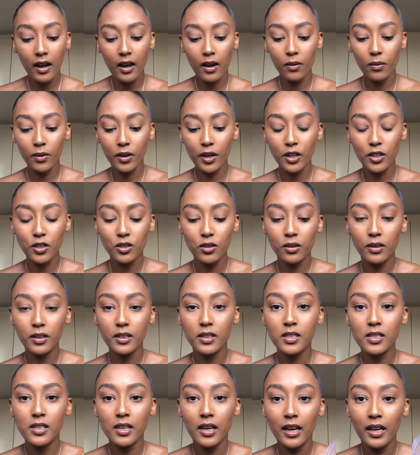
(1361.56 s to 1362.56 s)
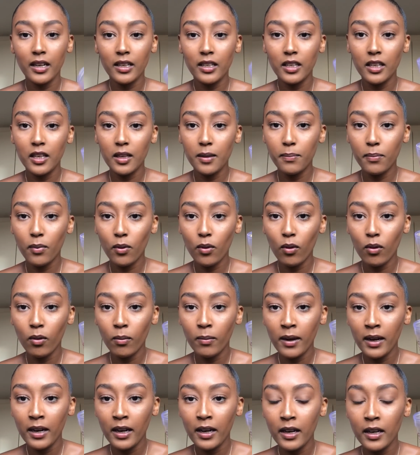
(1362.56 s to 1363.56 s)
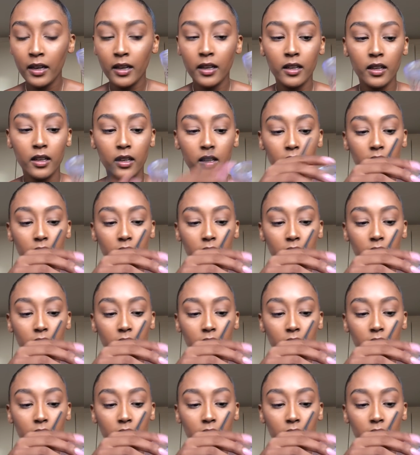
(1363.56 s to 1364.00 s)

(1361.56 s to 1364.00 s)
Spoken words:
what I do is I keep all my,